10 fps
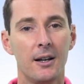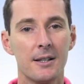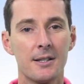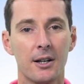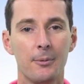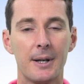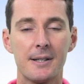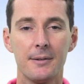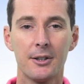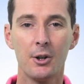Let's talk about
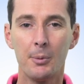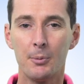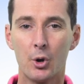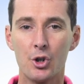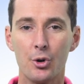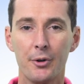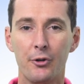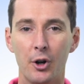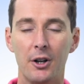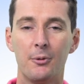something a little bit more
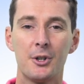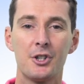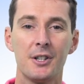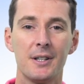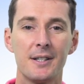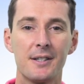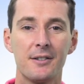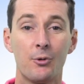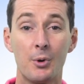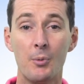joyful, which
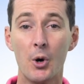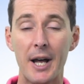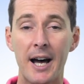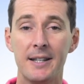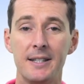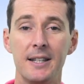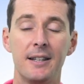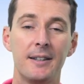is remote ID.